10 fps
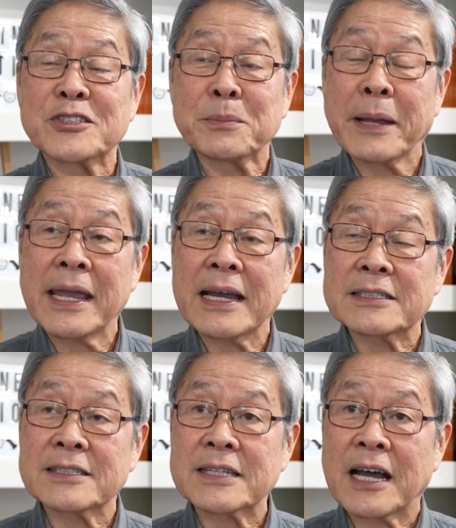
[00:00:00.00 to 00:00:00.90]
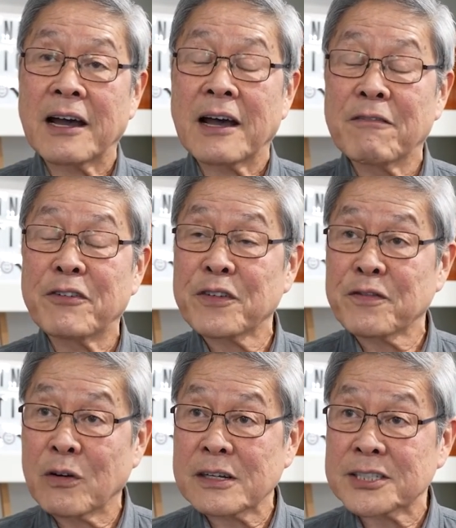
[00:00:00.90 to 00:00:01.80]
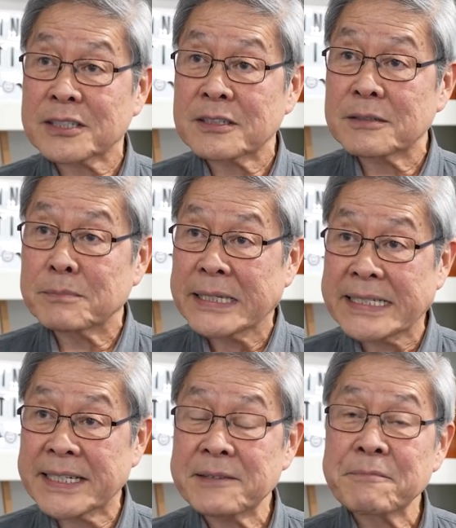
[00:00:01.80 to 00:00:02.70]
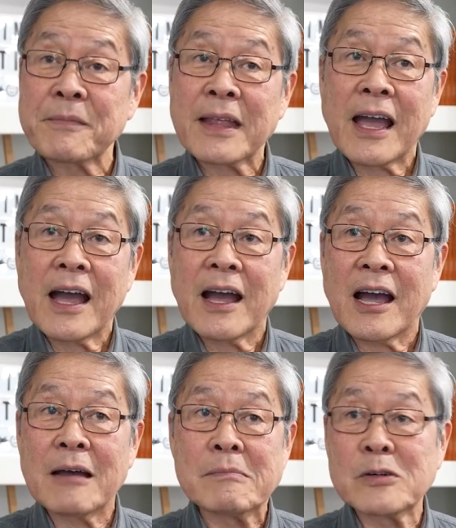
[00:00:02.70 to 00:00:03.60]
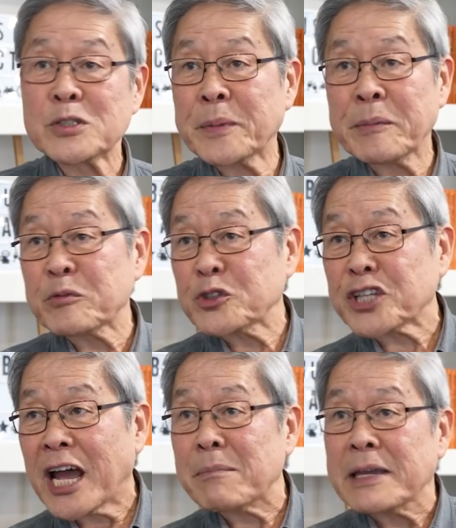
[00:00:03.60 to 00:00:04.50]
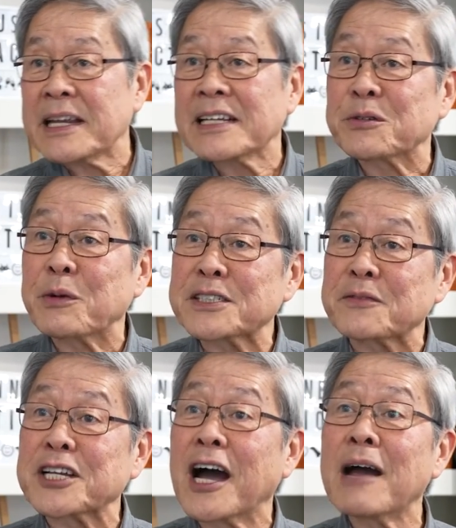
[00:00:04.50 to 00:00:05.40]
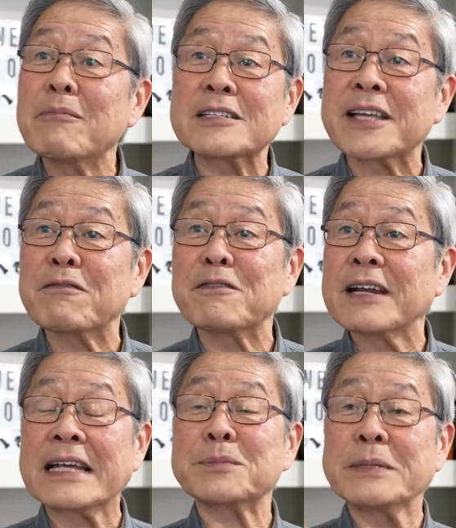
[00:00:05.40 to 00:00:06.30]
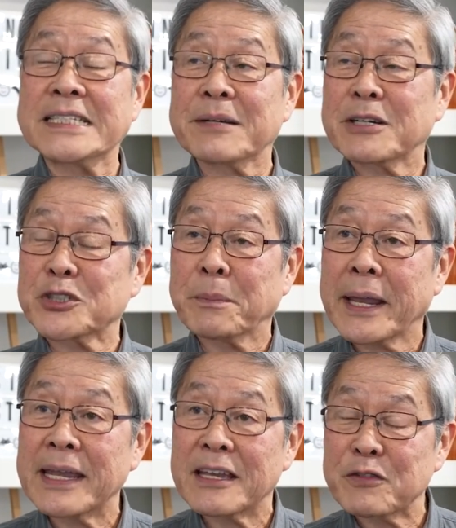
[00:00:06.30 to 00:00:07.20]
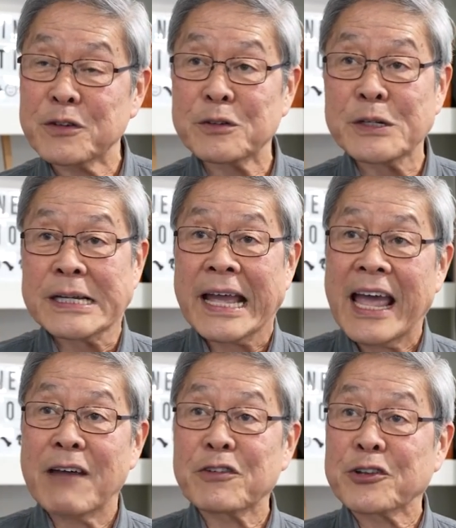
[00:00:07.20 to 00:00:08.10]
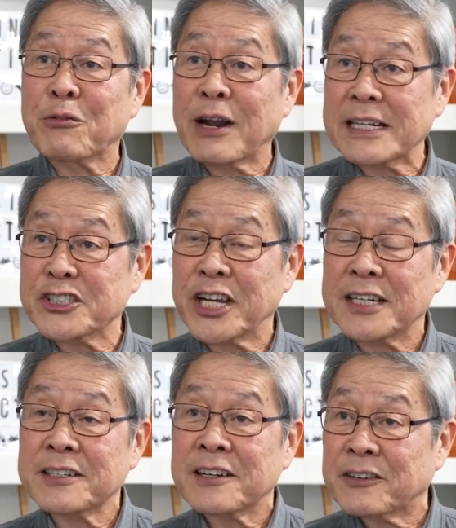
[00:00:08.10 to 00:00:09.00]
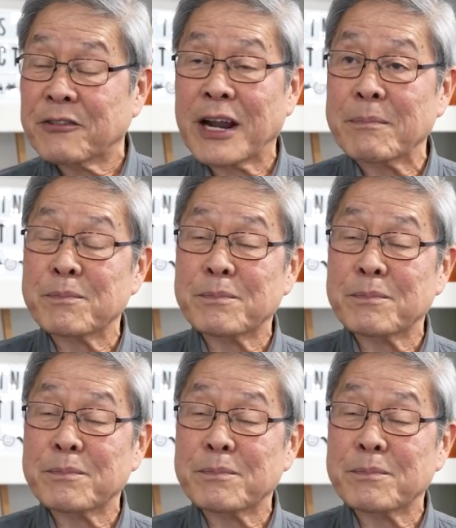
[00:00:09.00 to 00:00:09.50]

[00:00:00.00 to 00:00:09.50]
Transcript: To me, it's a very focused meeting. Most people would say meeting is a waste of time, let's have less meeting. But to me, if you have the right agenda and the right